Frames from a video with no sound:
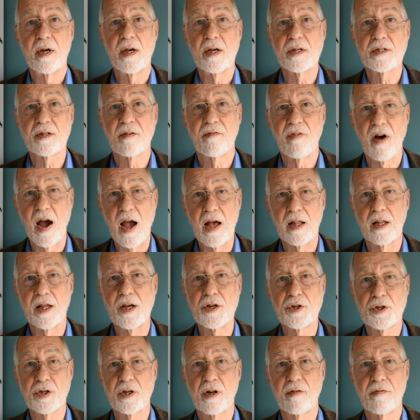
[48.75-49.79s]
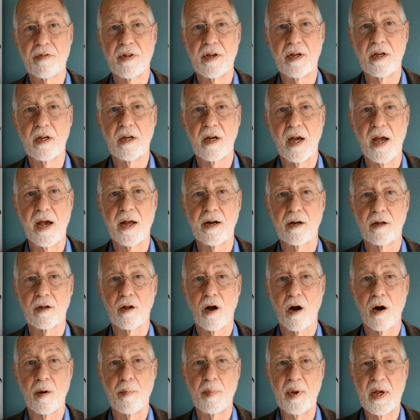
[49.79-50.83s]
is a violation of the
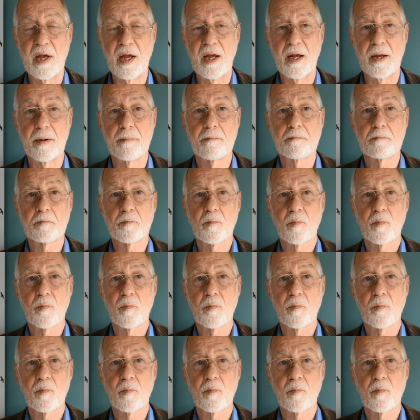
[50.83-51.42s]
NLRB.